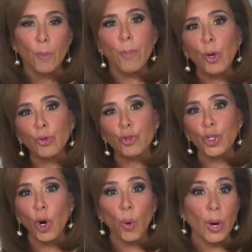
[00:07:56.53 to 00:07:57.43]
Both
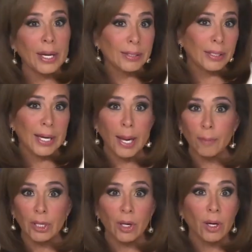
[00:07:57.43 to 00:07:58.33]
Joe and
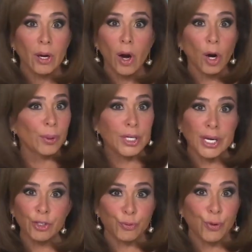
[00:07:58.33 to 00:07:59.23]
Kamala are
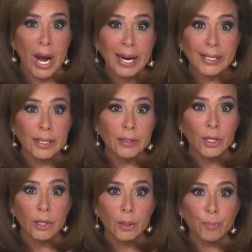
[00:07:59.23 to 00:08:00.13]
against fracking,
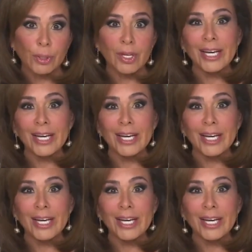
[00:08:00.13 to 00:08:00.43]
but